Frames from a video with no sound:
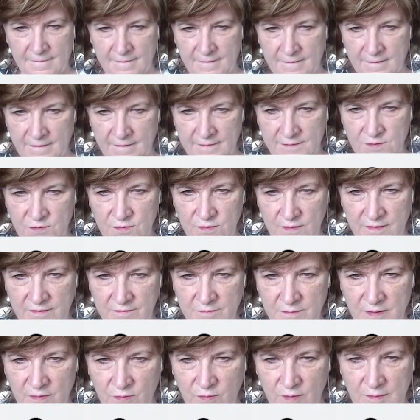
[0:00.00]
I do have
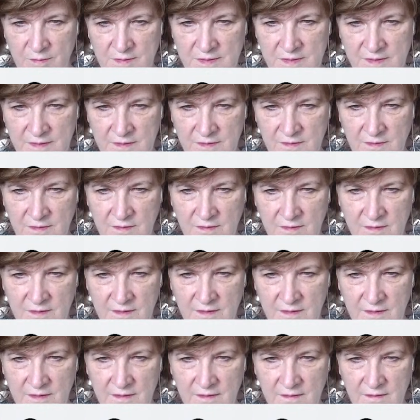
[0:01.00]
my website on
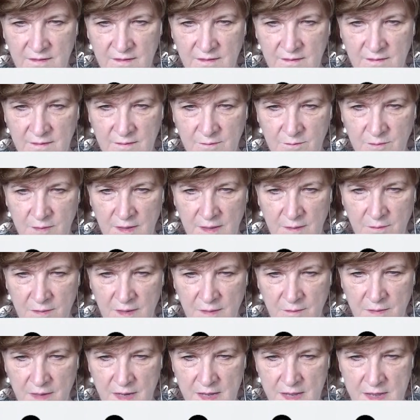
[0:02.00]
here. Blah
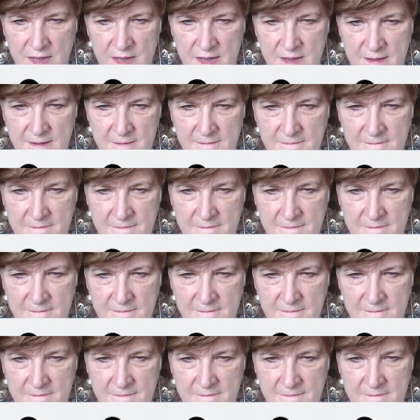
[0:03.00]
blah blah.